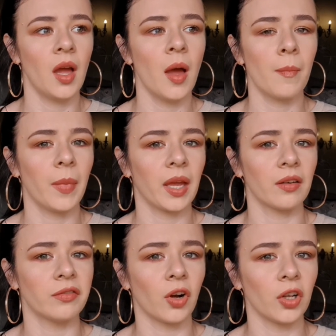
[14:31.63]
Mega
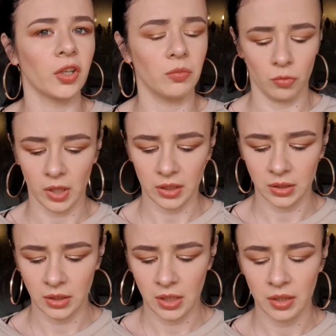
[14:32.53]
Volume
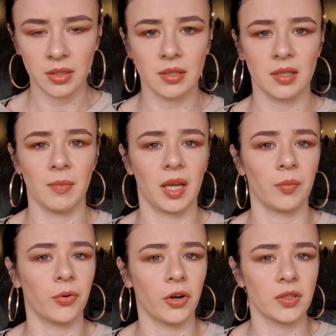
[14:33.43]
one. This is the Mega
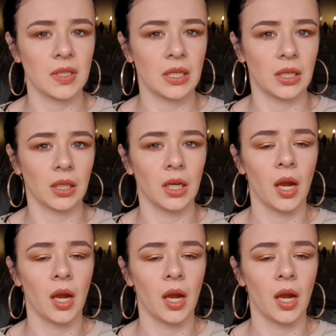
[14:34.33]
Protein.